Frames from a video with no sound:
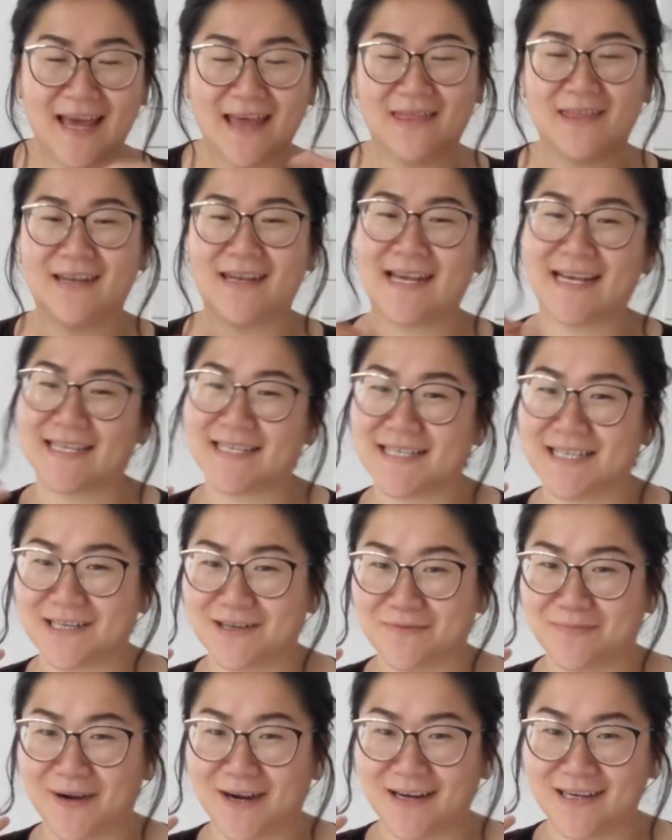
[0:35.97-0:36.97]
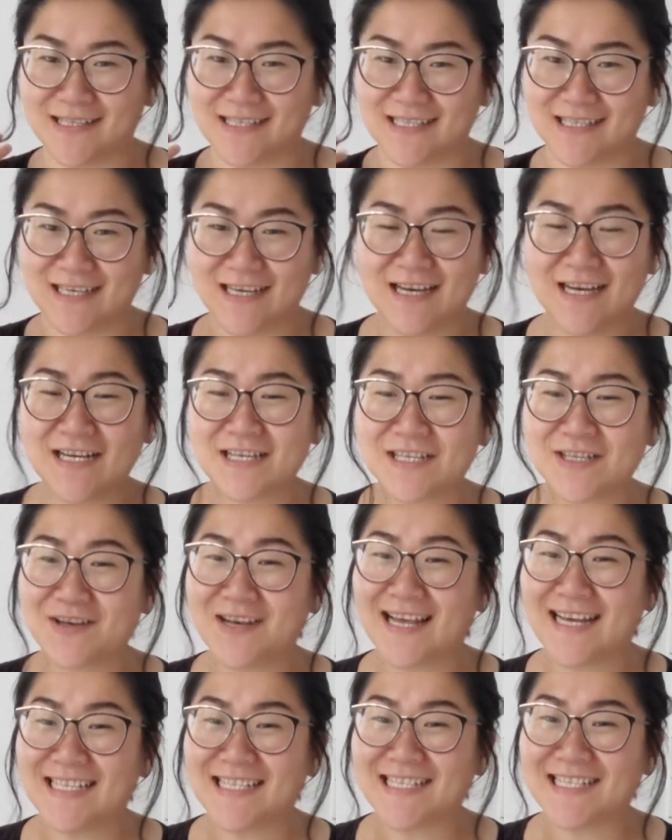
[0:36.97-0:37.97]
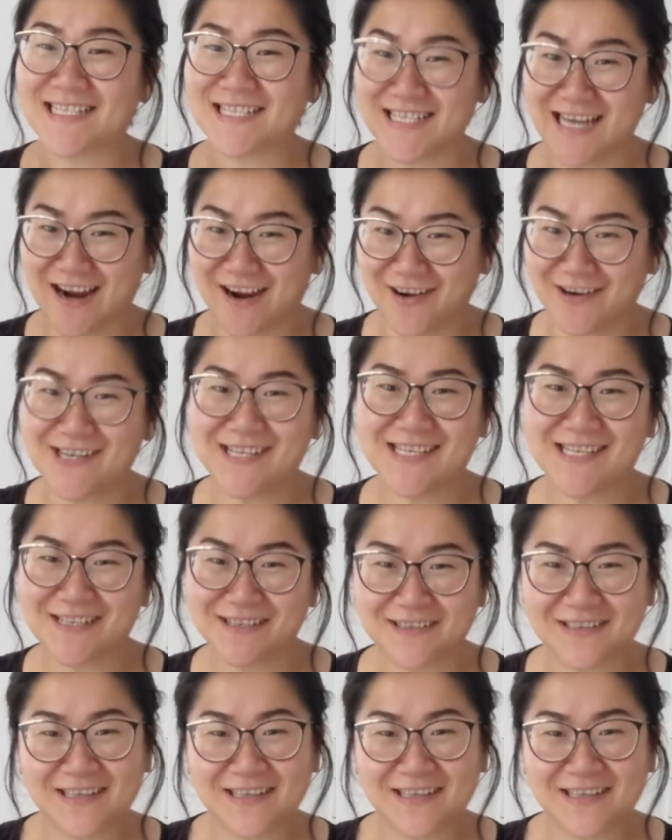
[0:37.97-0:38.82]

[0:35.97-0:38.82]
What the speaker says: at the next dinner party. So let's start.